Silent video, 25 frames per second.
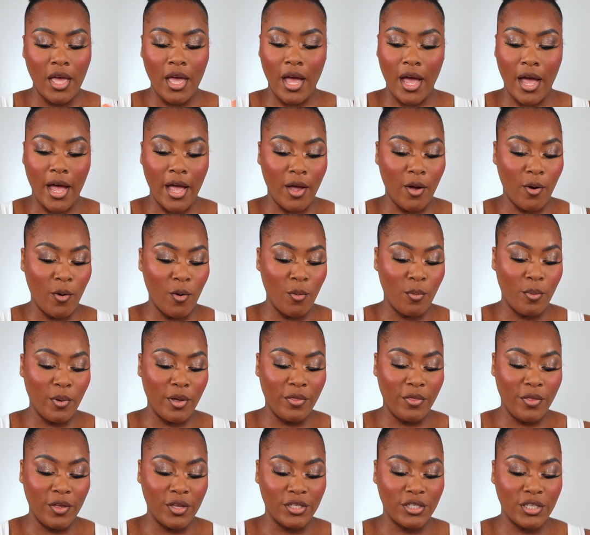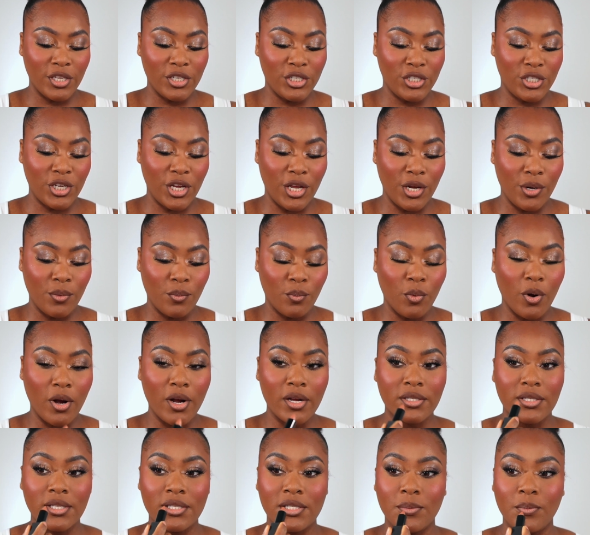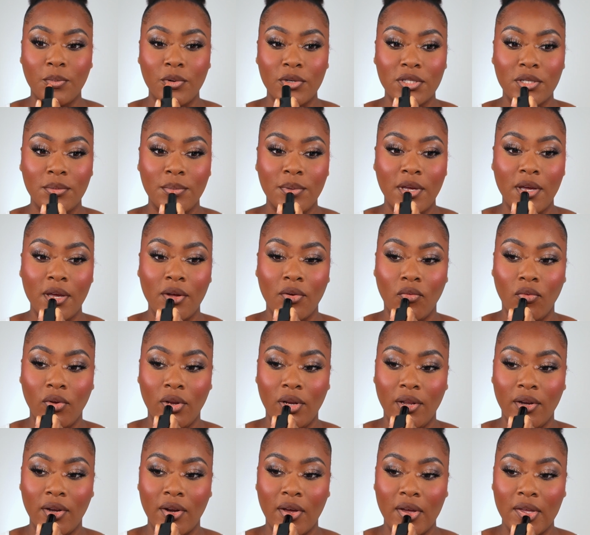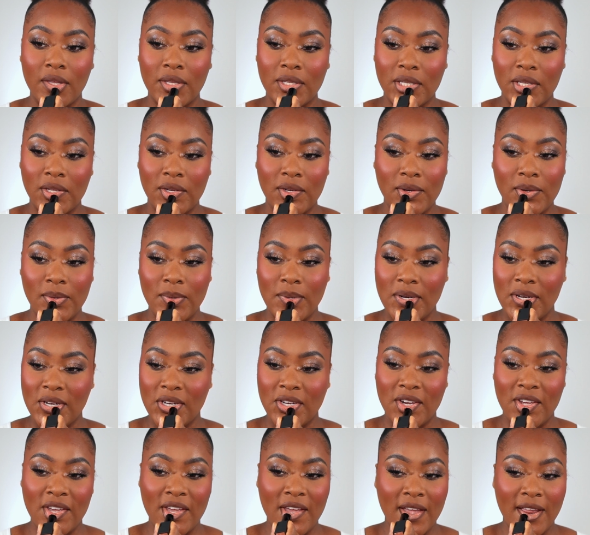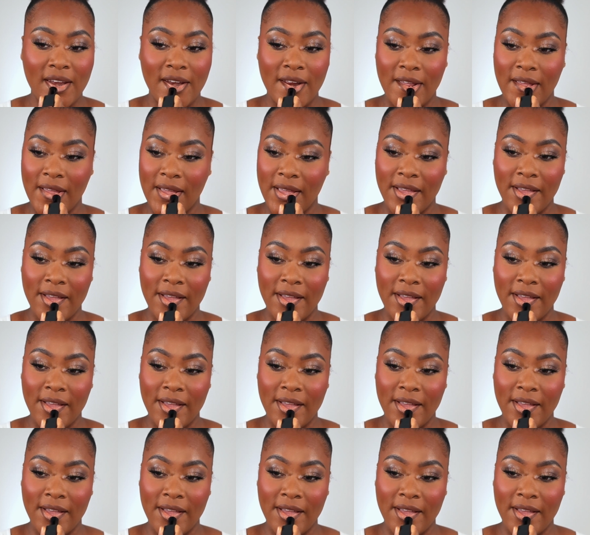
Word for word: I hope this shade works. It's supposed to be a really nice nude shade.